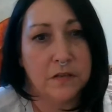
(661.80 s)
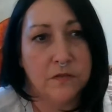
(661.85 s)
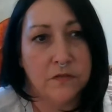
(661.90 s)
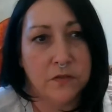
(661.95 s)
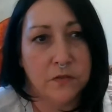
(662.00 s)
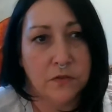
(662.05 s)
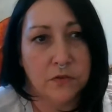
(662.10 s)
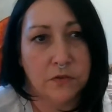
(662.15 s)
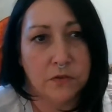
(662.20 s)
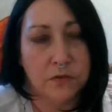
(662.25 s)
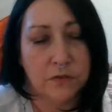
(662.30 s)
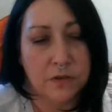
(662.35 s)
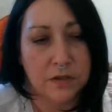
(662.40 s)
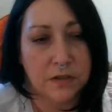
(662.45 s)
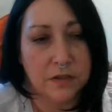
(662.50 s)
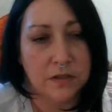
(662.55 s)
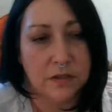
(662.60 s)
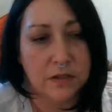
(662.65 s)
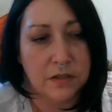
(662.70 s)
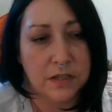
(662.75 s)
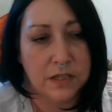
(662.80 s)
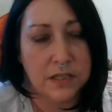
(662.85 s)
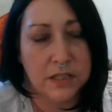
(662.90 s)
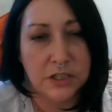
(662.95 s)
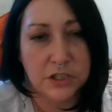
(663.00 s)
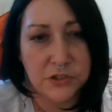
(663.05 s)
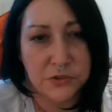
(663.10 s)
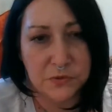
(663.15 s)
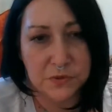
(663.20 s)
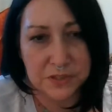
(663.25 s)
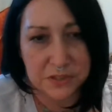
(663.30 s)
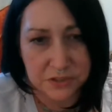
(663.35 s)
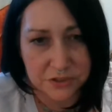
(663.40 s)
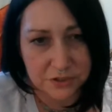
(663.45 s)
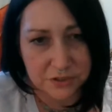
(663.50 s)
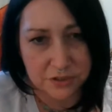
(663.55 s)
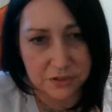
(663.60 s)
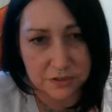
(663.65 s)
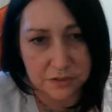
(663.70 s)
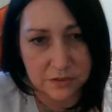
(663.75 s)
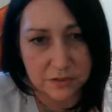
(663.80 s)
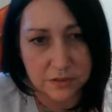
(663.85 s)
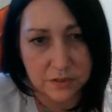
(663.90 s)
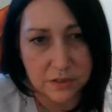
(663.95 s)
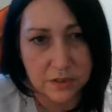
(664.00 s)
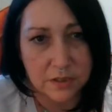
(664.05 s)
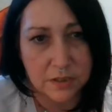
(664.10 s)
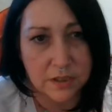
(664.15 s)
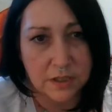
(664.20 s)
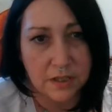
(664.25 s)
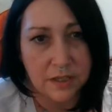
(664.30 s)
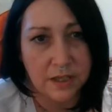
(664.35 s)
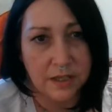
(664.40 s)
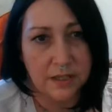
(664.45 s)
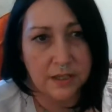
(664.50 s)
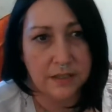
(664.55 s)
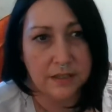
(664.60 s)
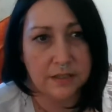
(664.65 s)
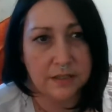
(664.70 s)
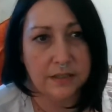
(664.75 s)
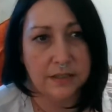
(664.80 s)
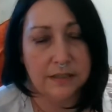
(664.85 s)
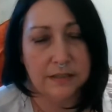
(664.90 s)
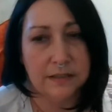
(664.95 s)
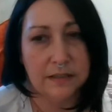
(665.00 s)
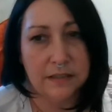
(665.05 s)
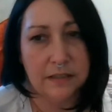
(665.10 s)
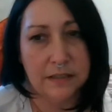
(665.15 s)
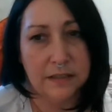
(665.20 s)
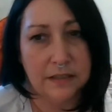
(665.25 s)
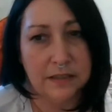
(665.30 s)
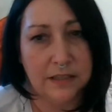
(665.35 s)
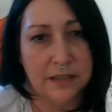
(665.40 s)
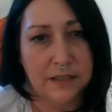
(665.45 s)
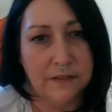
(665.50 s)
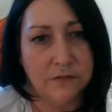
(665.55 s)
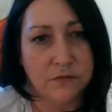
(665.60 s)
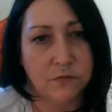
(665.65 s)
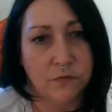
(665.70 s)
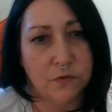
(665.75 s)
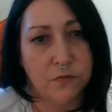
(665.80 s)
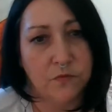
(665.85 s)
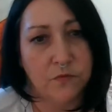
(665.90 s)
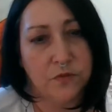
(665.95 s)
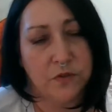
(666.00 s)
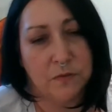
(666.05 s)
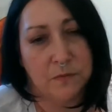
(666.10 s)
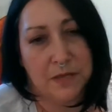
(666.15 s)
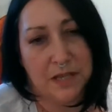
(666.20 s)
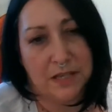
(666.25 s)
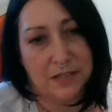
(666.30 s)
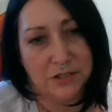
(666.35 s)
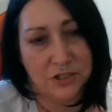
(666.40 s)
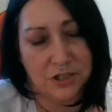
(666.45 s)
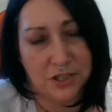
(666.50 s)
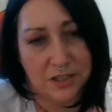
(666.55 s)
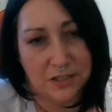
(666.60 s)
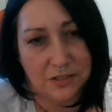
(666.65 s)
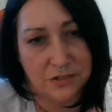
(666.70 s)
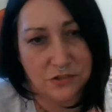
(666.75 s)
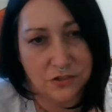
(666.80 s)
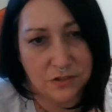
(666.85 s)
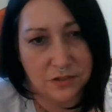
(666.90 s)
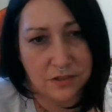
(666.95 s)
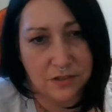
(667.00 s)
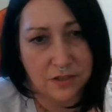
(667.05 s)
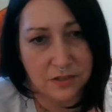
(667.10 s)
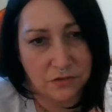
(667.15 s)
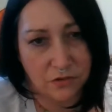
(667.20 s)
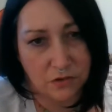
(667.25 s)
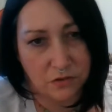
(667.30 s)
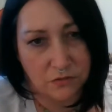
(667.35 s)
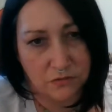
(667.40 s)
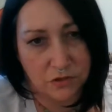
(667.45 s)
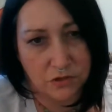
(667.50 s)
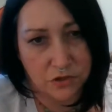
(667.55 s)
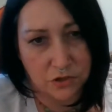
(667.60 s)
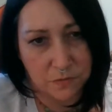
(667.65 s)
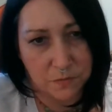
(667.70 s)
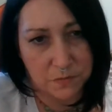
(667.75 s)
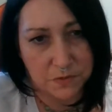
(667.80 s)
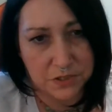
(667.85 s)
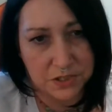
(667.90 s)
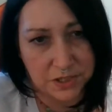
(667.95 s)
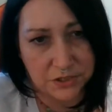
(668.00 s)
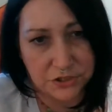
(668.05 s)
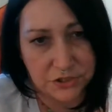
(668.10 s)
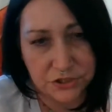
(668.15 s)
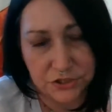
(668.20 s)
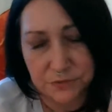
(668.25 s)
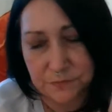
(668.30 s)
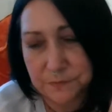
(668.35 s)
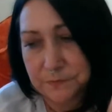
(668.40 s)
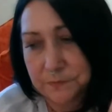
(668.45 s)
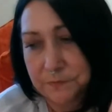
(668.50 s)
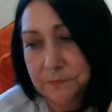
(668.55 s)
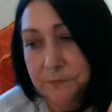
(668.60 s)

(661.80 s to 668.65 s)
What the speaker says: for intuition and leaves room for imagination and your own interpretation.